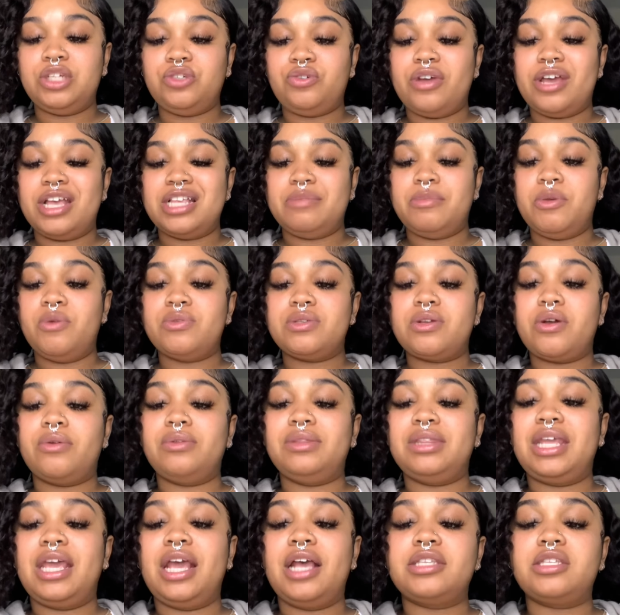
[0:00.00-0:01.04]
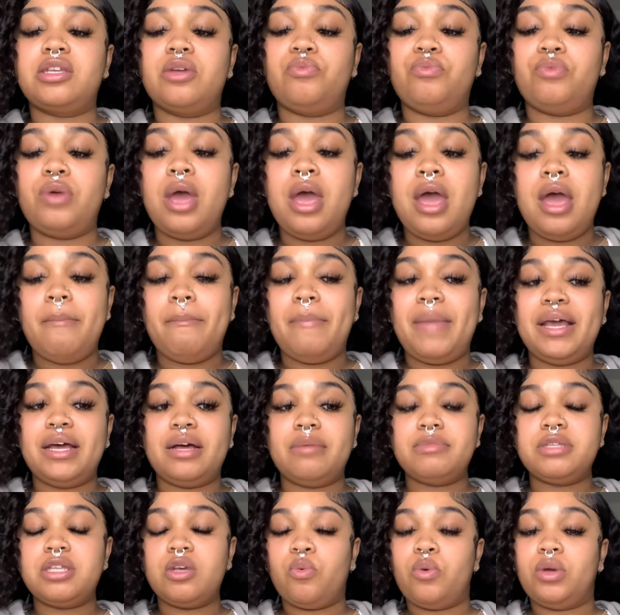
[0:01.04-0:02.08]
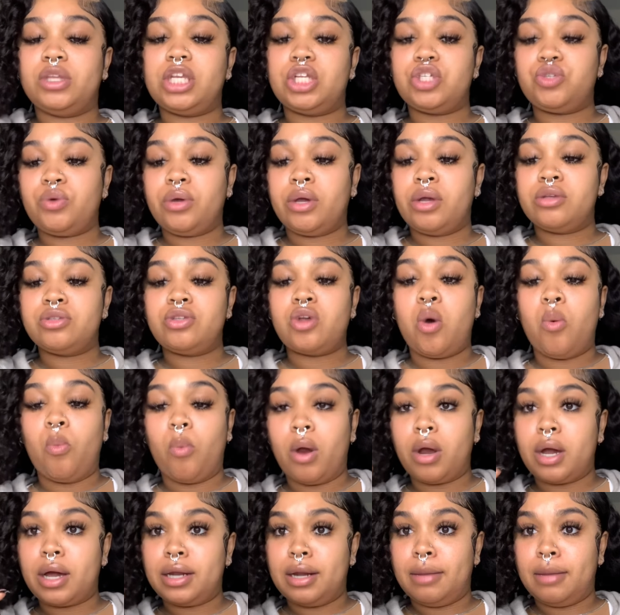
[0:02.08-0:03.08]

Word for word: transmute certain things and make them to where the triggers don't work,